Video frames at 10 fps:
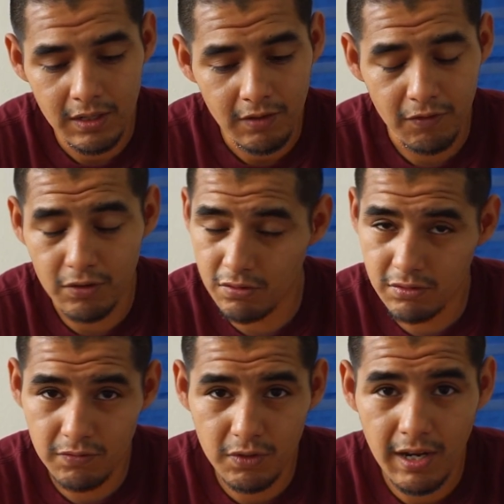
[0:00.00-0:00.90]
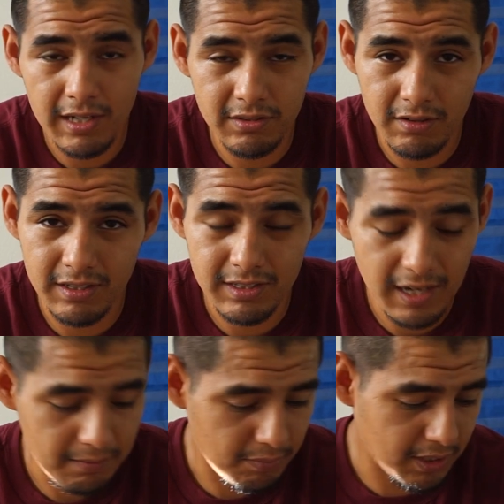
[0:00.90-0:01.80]
For those of you guys who are on a
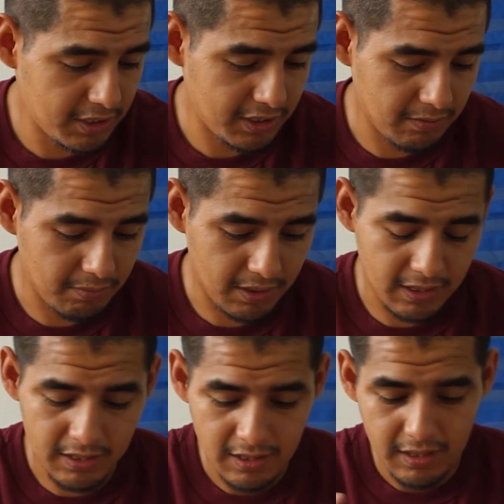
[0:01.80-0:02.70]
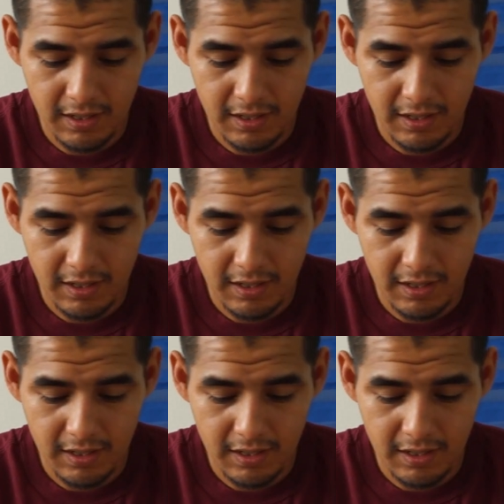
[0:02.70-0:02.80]
tight budget, but